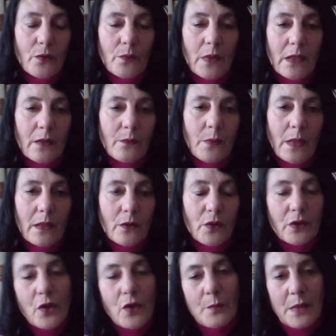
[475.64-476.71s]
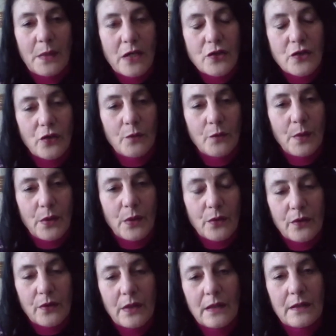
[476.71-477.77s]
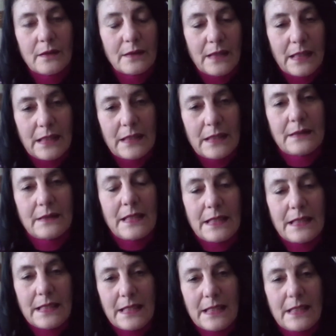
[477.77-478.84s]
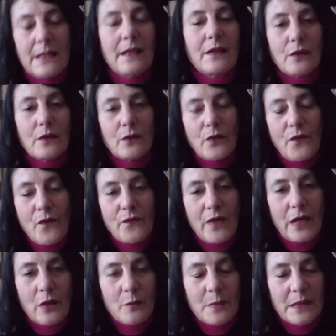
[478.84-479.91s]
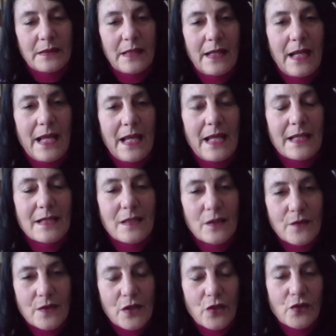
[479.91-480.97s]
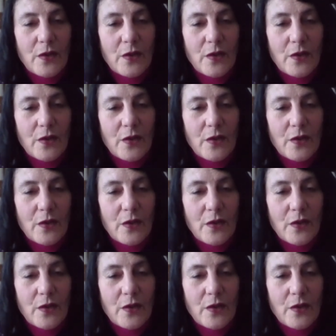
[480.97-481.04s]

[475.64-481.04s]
a good combination of both the E of environment and the S of social